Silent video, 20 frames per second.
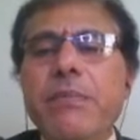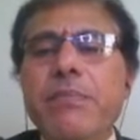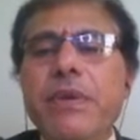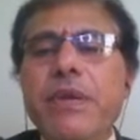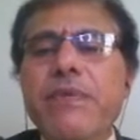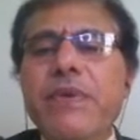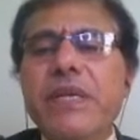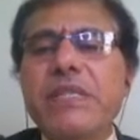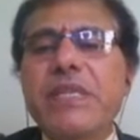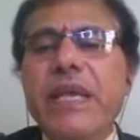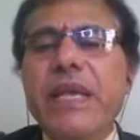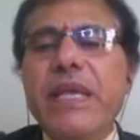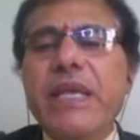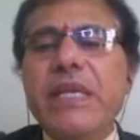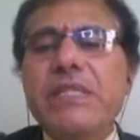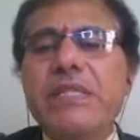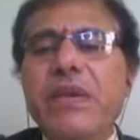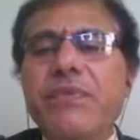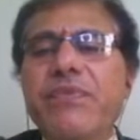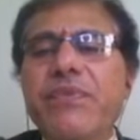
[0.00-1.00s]
previous
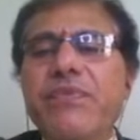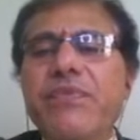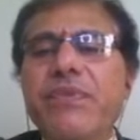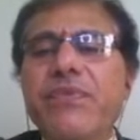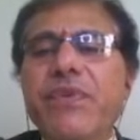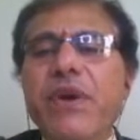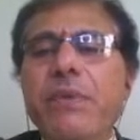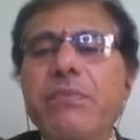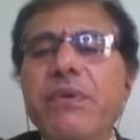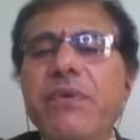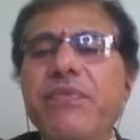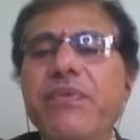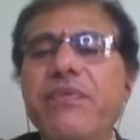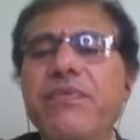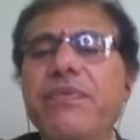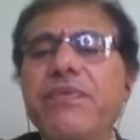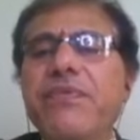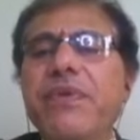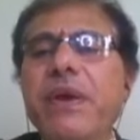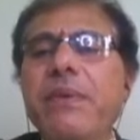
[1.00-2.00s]
ISA 55 by
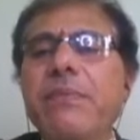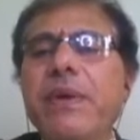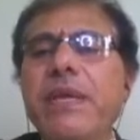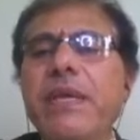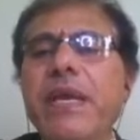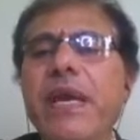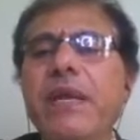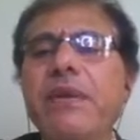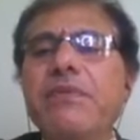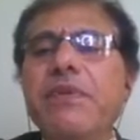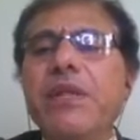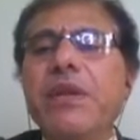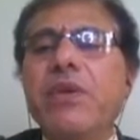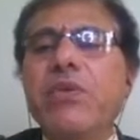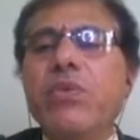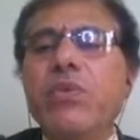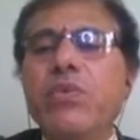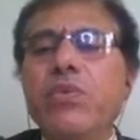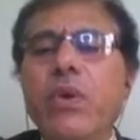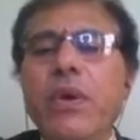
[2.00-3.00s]
55 by 8 with the
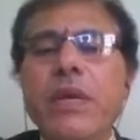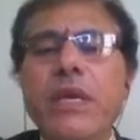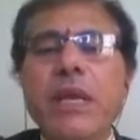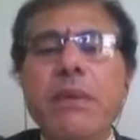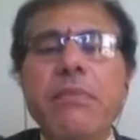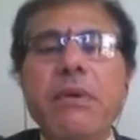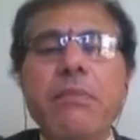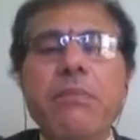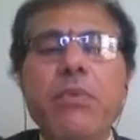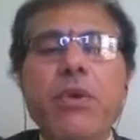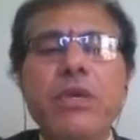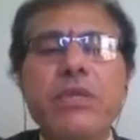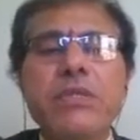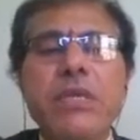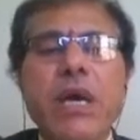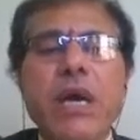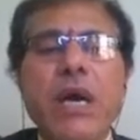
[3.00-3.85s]
220 mm bolts,